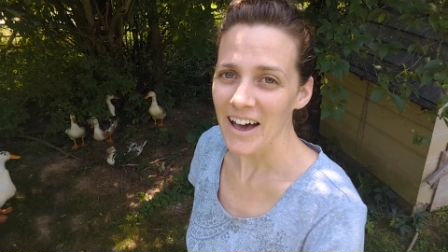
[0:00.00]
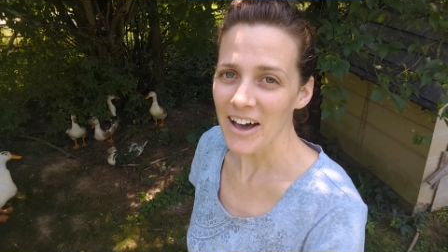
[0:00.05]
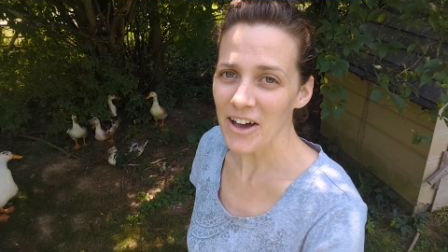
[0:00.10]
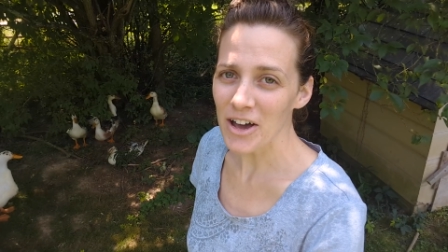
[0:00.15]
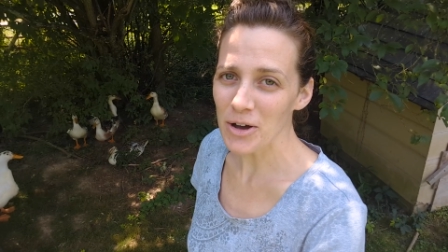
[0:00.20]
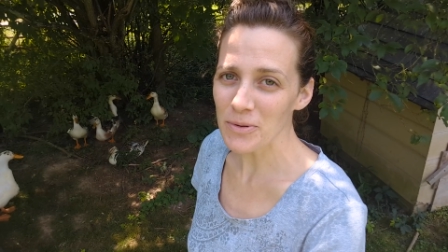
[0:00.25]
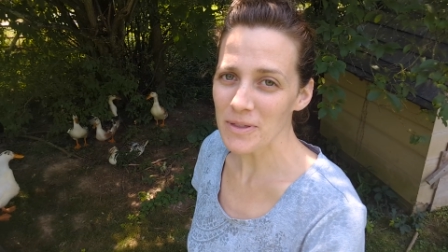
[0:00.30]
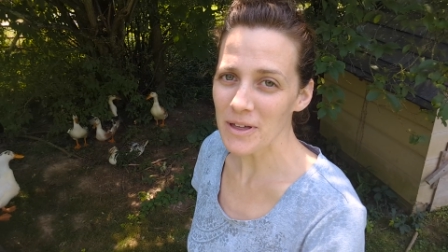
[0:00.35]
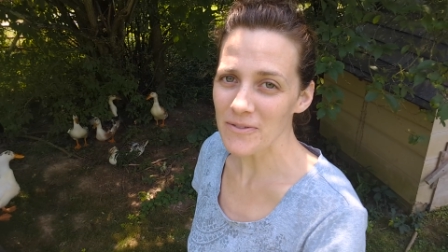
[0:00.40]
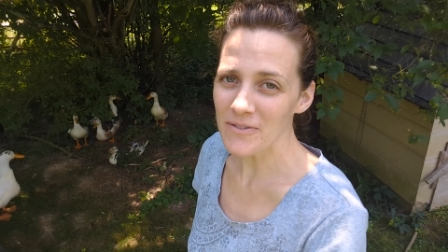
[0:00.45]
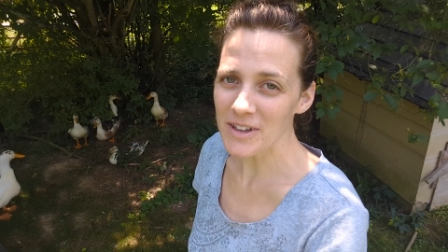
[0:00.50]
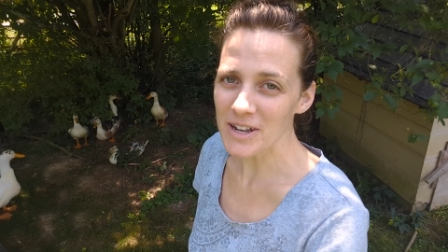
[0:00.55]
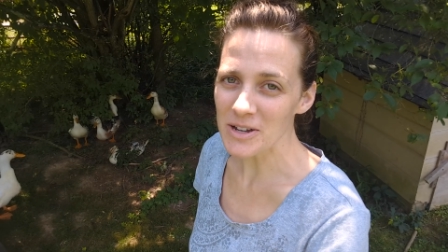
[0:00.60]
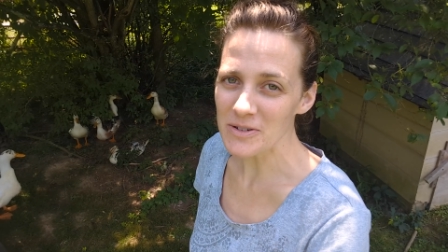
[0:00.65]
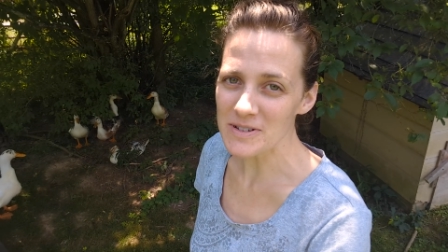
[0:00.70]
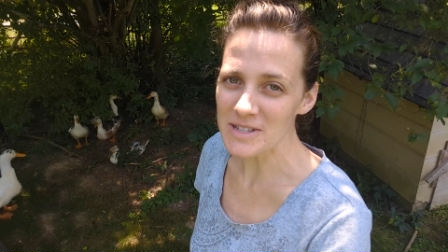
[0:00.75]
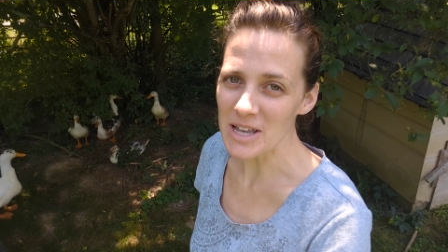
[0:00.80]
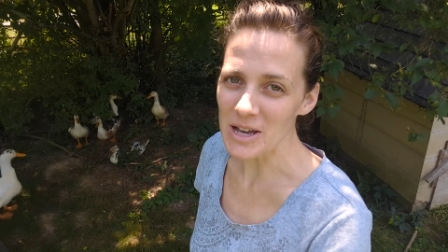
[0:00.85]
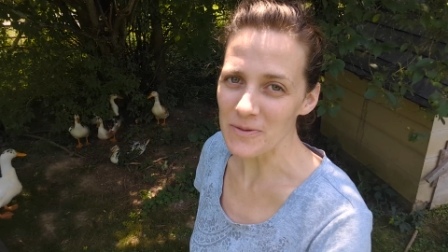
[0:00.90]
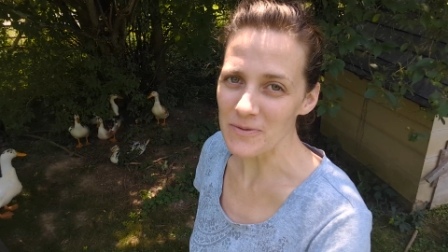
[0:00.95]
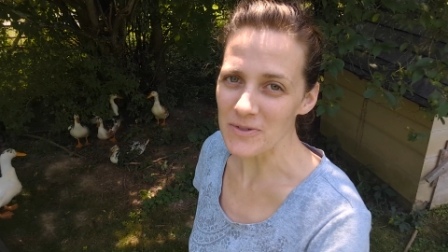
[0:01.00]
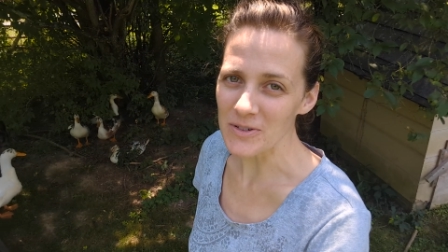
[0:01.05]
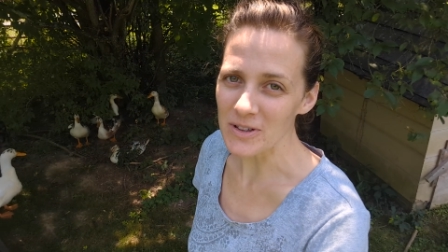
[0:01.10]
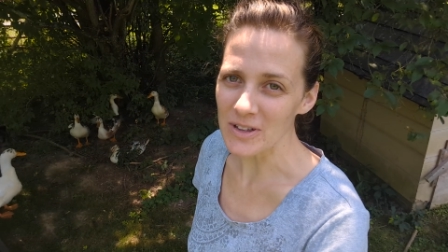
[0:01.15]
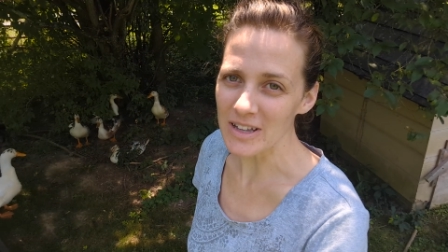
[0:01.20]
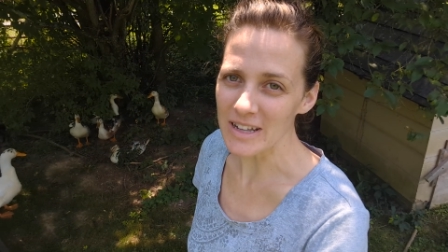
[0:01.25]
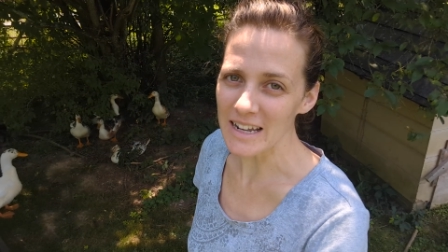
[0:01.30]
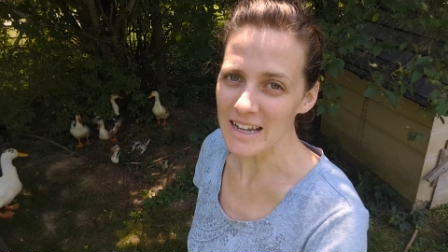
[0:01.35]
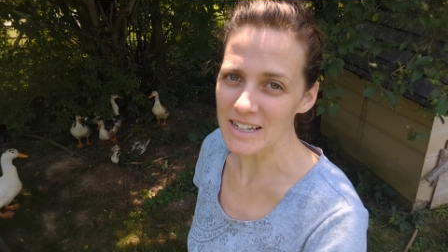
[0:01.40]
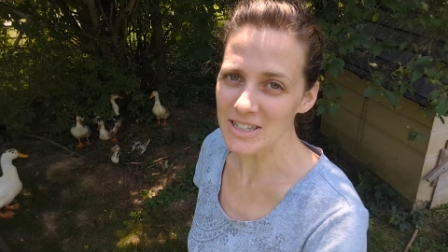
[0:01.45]
I hope that video was
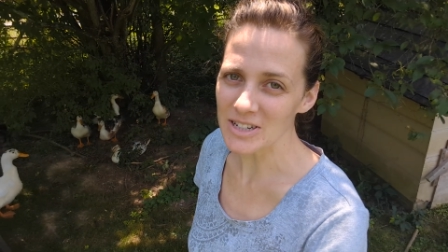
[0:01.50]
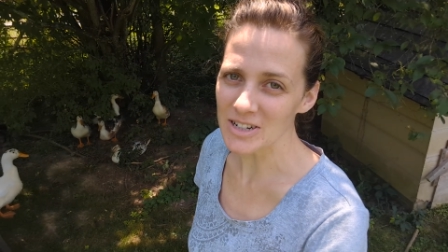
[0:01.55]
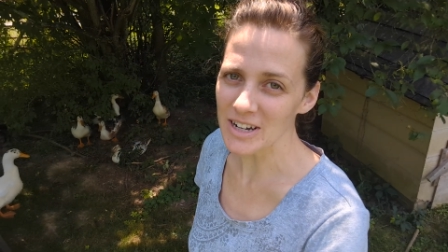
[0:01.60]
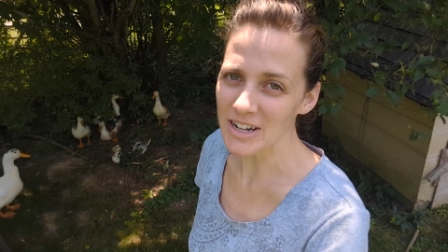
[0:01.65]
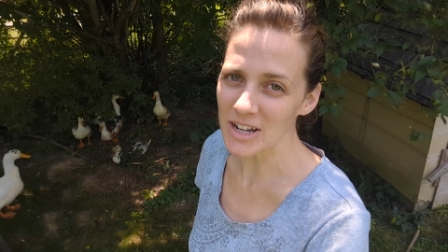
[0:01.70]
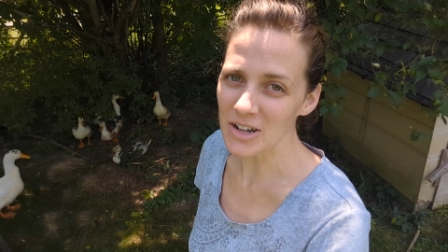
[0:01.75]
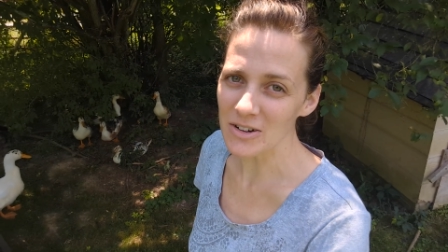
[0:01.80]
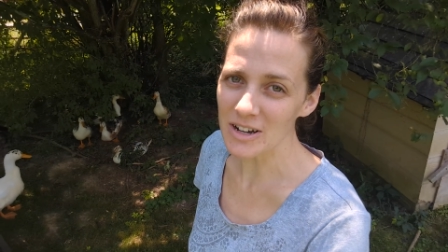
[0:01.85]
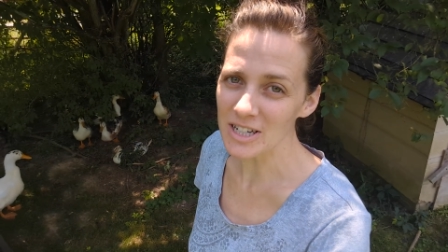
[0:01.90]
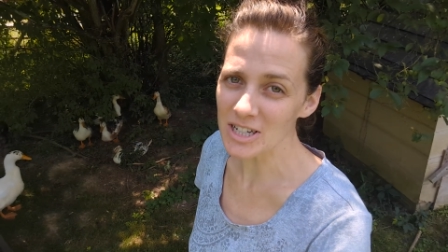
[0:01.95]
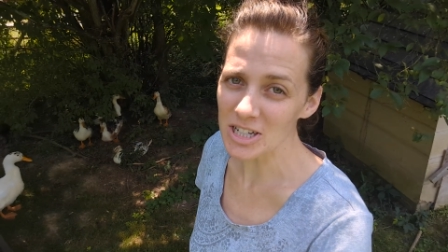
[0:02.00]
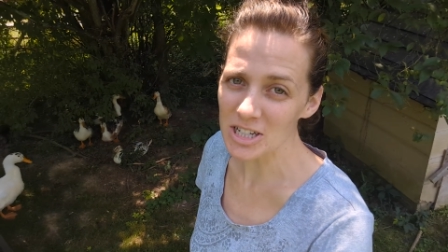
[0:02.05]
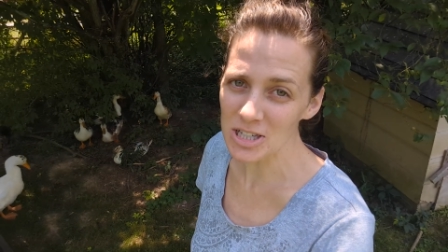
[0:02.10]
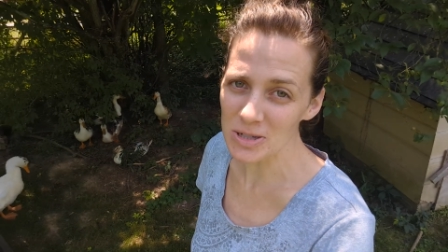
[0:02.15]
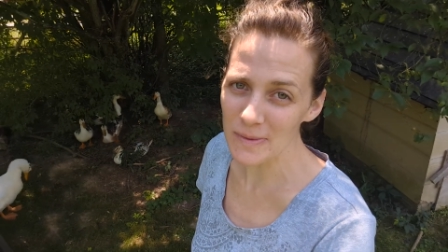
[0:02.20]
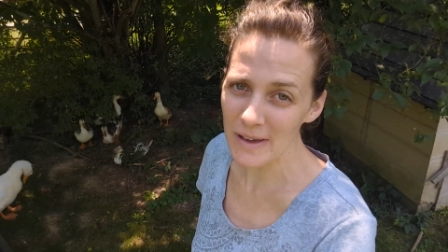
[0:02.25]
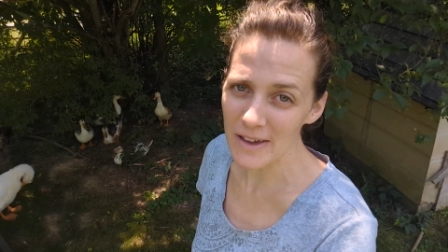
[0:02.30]
helpful and answered any questions you